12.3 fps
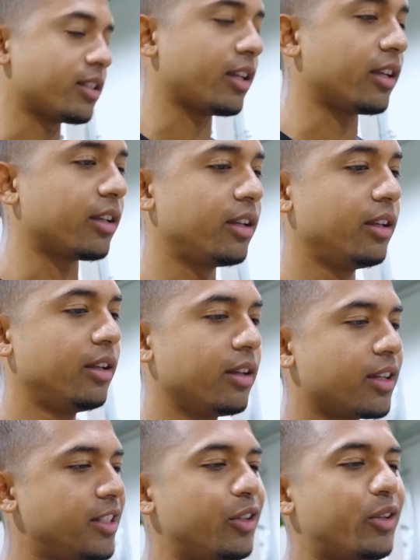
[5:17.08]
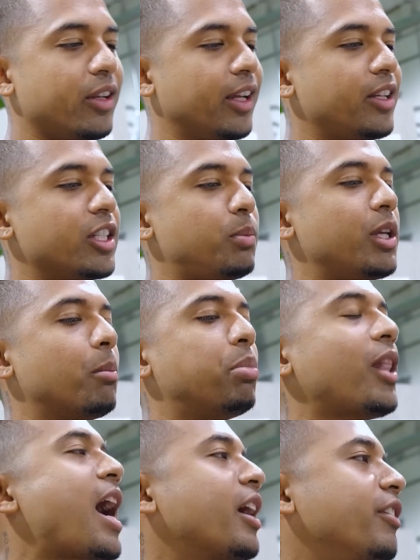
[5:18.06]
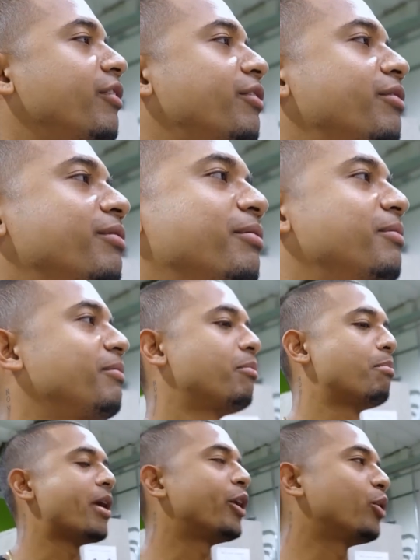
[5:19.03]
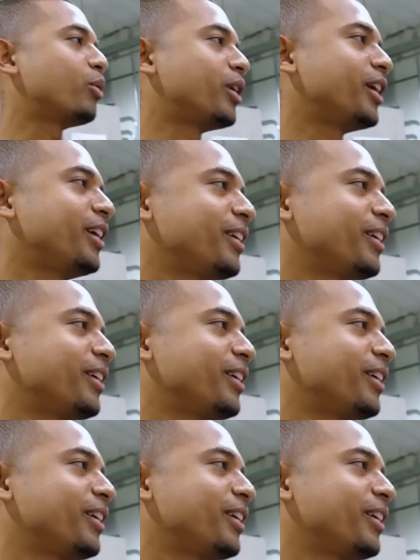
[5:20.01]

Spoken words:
like, because it could just be a block of metal, right?